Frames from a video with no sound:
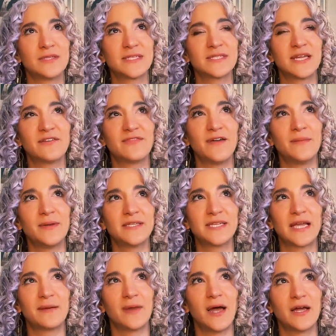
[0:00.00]
this is
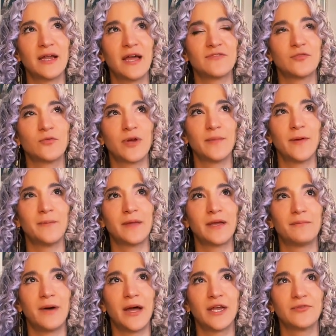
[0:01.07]
feminine saying, I'm not going to have to worry about
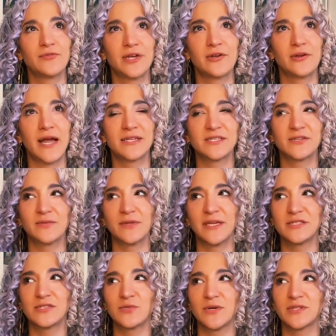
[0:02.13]
being a mind reader as it
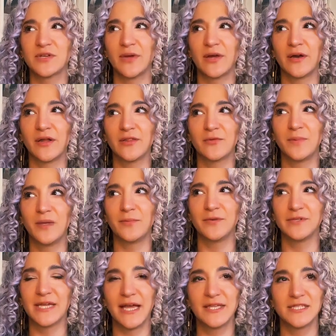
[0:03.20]
relates to what's going on in other
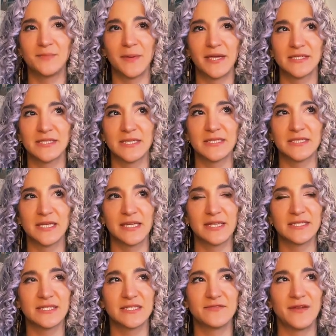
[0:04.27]
people's headspaces.
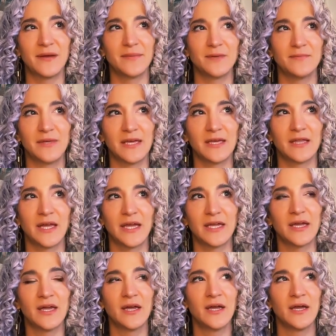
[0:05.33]
This is the feminine being
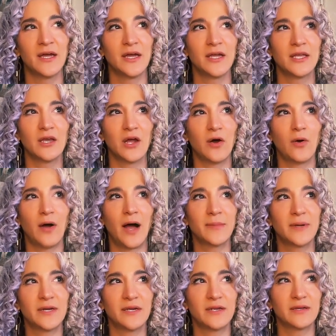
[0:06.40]

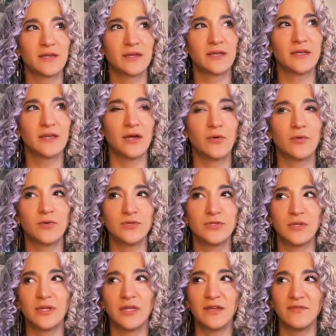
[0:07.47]
I'm going
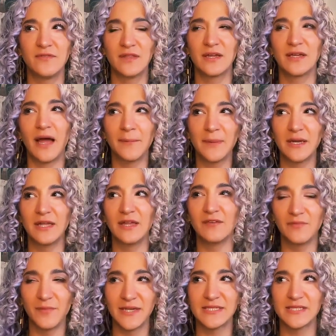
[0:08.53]
to
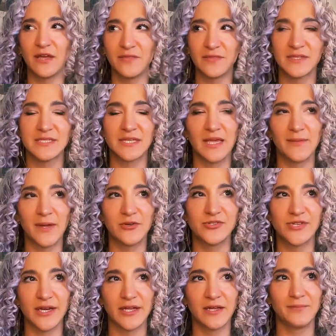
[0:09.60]
give myself the same
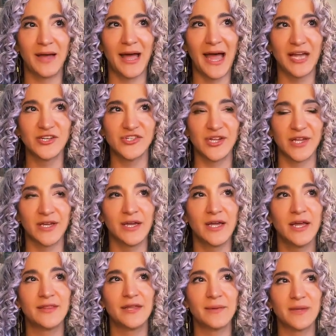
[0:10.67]
energetic compassion
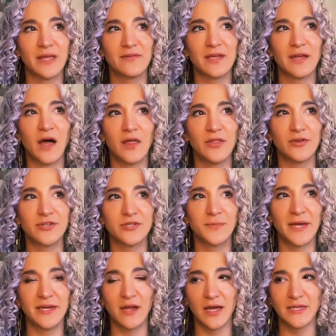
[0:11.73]
that I'm giving
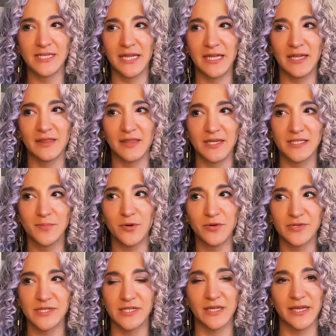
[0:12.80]
others by not taking things
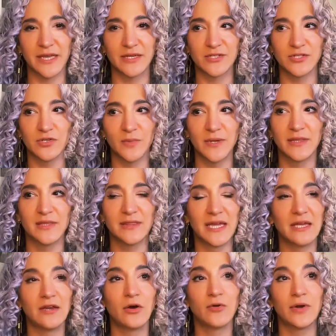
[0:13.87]
personally and assuming that
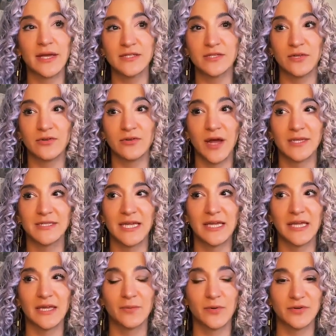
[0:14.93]
they don't, as they're not
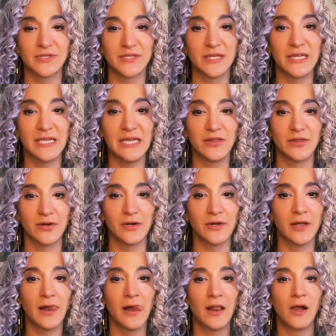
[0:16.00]
taking it personally either.
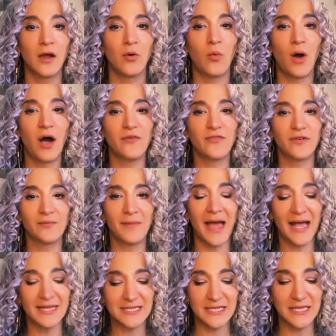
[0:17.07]
While for
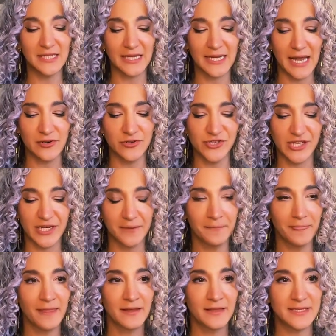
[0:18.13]
masculine
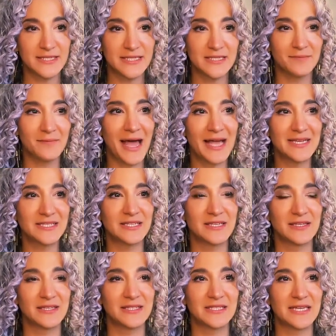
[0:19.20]
energy, this is the
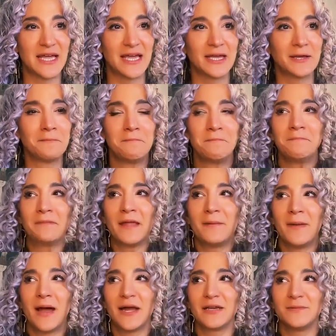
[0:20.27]
masculine saying,
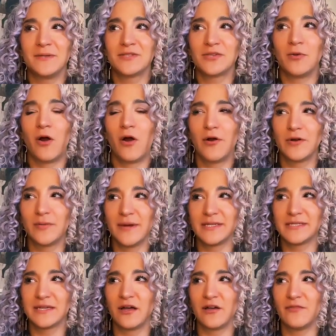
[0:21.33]
I'm not going to be so hard on
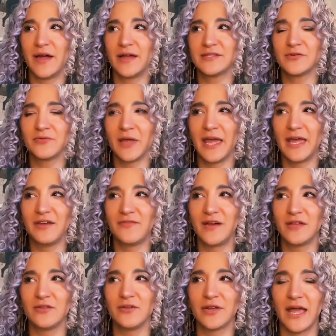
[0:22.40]
myself. It's okay
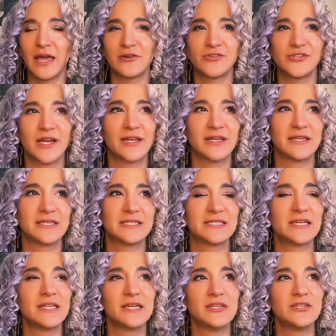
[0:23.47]
if I look energetically
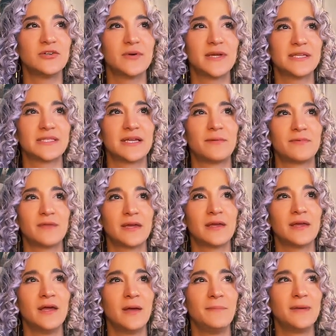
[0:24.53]
silly doing
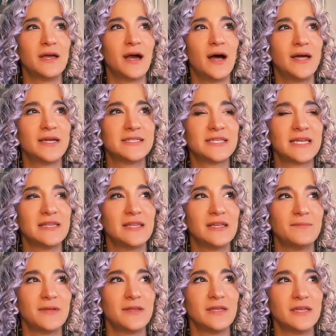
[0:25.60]
something, because in
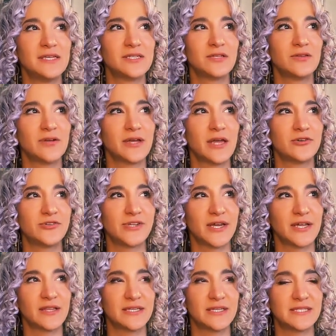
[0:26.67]
the ability to look
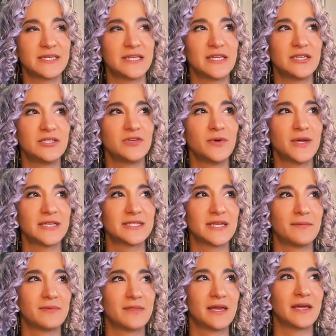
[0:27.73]
energetically silly doing
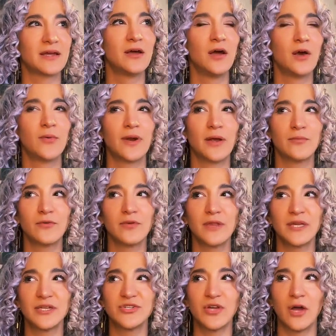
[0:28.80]
something, what I'm
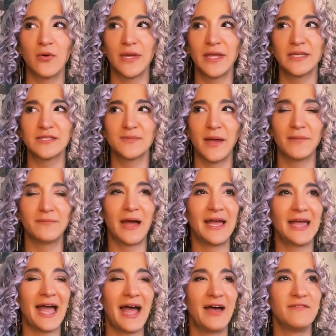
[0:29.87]
really showing is
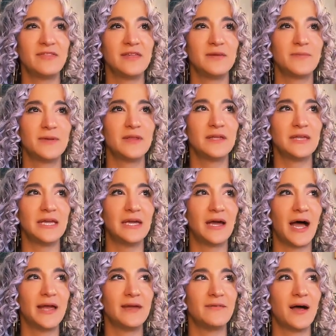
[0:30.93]
I have the
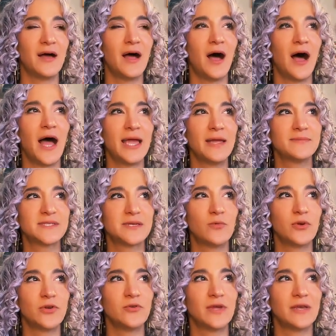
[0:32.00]
ability, I am
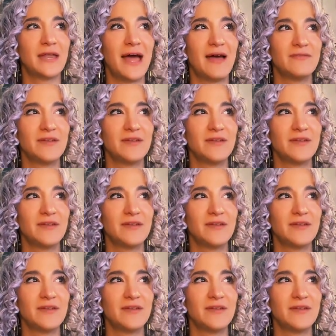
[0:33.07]
someone who can